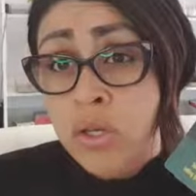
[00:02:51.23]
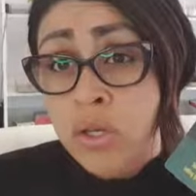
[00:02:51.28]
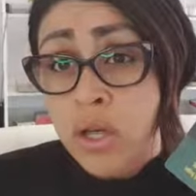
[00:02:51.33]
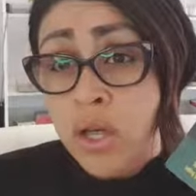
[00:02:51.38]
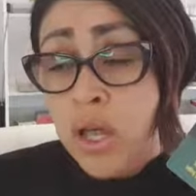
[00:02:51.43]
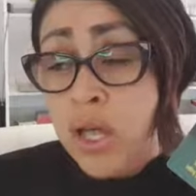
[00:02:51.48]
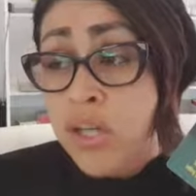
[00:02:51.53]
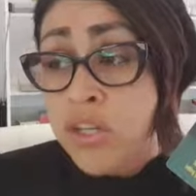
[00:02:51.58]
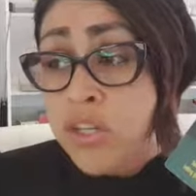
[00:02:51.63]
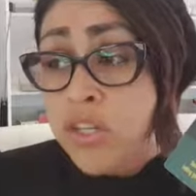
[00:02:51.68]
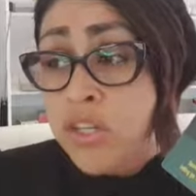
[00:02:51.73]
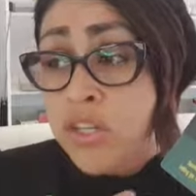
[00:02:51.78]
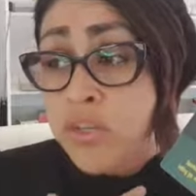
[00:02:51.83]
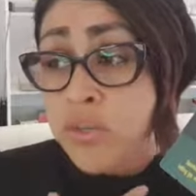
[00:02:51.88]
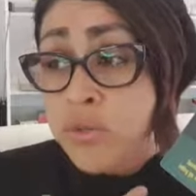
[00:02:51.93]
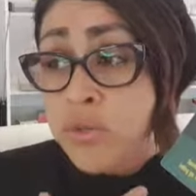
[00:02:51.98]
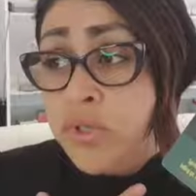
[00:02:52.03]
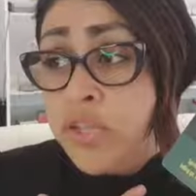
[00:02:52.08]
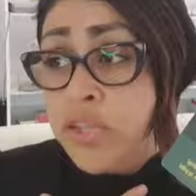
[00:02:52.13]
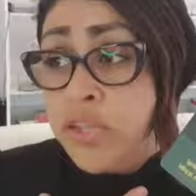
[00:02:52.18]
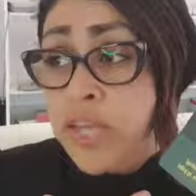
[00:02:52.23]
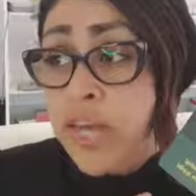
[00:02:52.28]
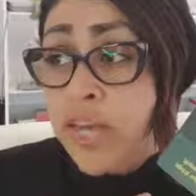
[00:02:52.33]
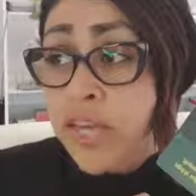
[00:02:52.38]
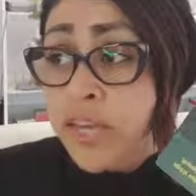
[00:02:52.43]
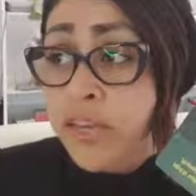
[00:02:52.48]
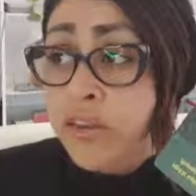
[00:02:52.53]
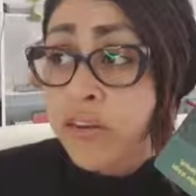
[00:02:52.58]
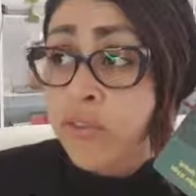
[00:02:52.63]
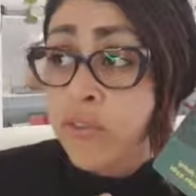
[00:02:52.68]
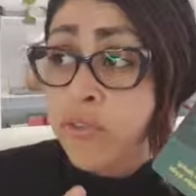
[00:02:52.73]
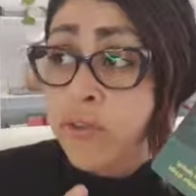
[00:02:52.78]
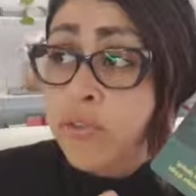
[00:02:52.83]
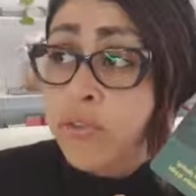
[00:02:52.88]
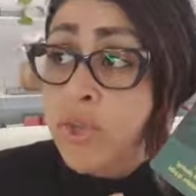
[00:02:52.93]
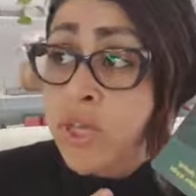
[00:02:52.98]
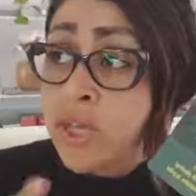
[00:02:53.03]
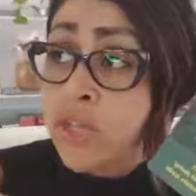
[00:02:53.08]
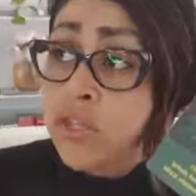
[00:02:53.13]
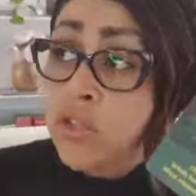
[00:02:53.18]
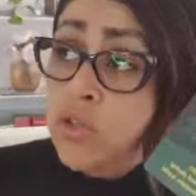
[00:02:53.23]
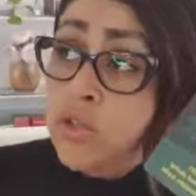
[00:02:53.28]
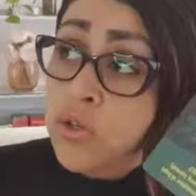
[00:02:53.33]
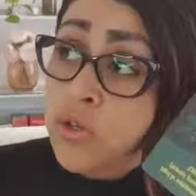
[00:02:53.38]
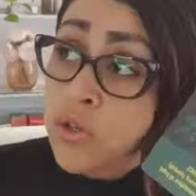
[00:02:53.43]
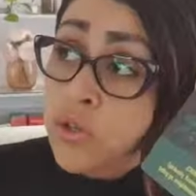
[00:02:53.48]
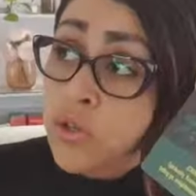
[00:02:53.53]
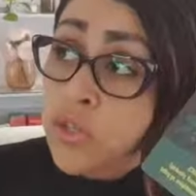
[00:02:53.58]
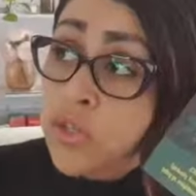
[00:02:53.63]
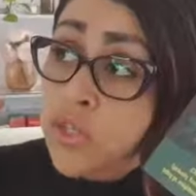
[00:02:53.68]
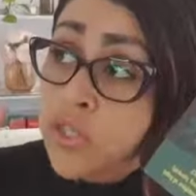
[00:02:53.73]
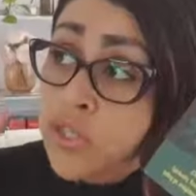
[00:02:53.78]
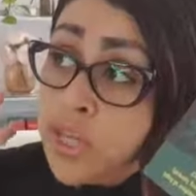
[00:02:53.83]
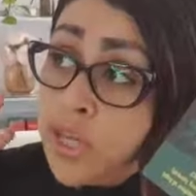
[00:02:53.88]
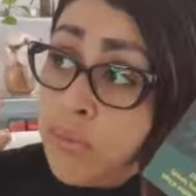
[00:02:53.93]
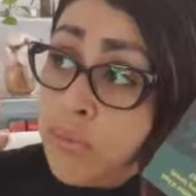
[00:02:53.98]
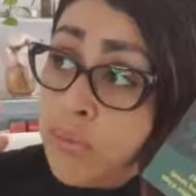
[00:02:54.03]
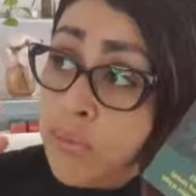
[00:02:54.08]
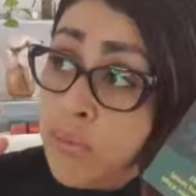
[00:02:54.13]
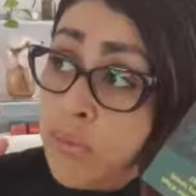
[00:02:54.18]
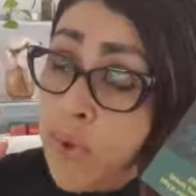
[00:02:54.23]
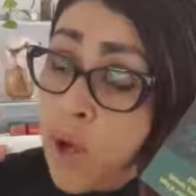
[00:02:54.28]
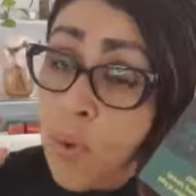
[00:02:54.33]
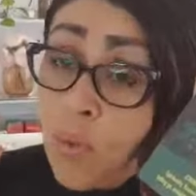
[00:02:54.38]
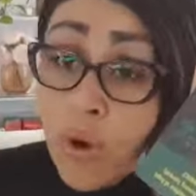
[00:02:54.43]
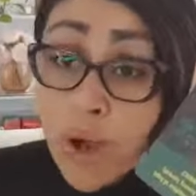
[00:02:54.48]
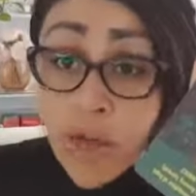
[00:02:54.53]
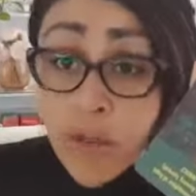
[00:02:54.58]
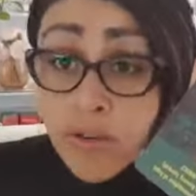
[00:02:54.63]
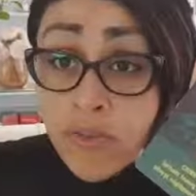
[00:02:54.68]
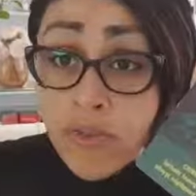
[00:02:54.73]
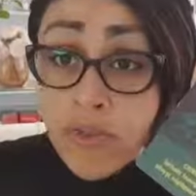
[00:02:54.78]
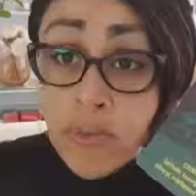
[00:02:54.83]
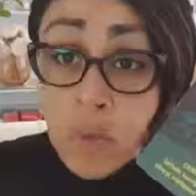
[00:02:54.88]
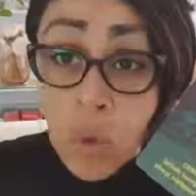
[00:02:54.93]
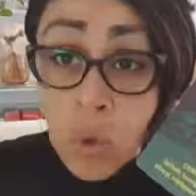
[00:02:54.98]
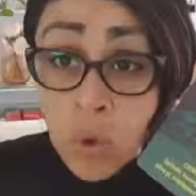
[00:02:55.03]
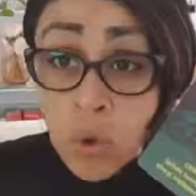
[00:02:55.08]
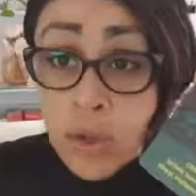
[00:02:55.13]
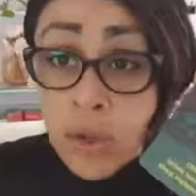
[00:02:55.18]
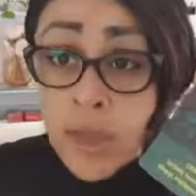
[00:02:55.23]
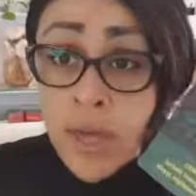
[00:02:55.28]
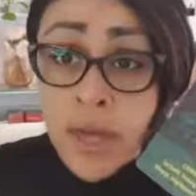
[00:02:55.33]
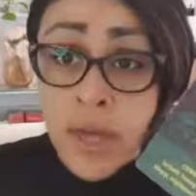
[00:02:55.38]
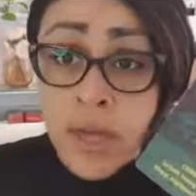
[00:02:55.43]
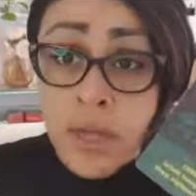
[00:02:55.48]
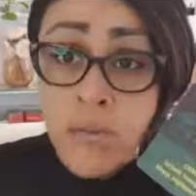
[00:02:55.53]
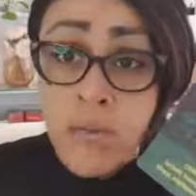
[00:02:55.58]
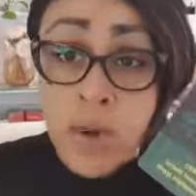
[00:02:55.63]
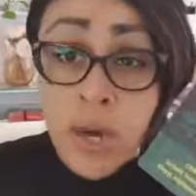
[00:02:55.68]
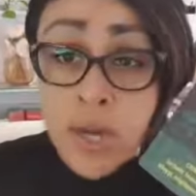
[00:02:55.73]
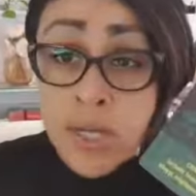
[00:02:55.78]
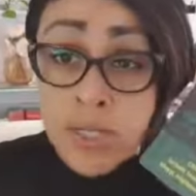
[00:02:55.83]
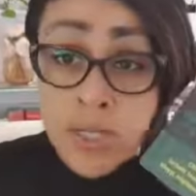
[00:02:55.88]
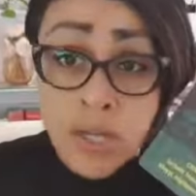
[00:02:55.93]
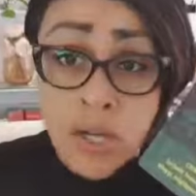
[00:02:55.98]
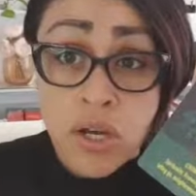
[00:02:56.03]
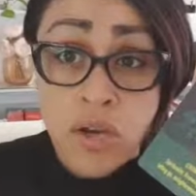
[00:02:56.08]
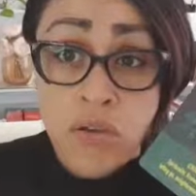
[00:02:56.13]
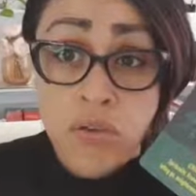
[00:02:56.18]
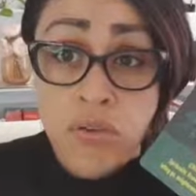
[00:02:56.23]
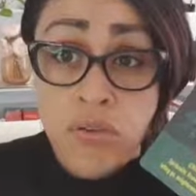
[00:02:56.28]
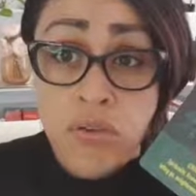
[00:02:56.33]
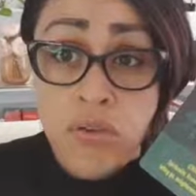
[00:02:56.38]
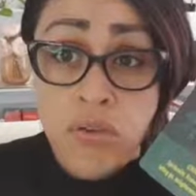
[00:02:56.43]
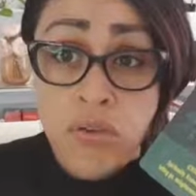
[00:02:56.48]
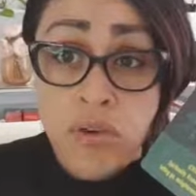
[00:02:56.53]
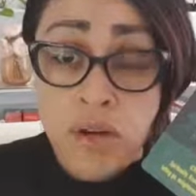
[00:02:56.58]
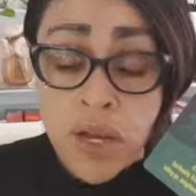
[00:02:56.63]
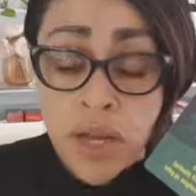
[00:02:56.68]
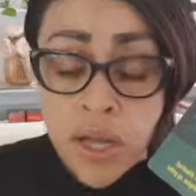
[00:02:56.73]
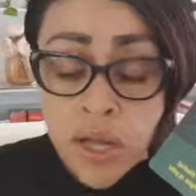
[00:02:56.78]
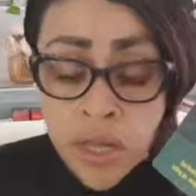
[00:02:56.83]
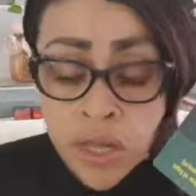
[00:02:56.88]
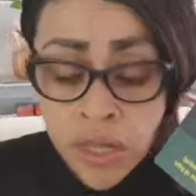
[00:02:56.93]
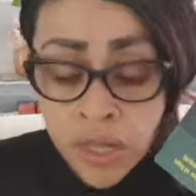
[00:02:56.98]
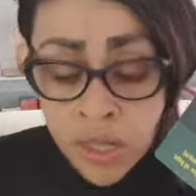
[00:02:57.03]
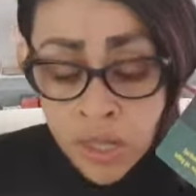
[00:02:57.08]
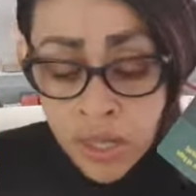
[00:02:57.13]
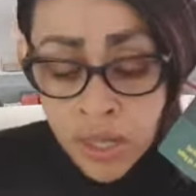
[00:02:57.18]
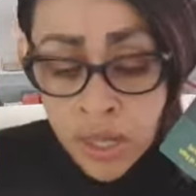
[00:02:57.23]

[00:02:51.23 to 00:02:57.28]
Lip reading: guys. And it's really taken for me to step away from all of that myself, right?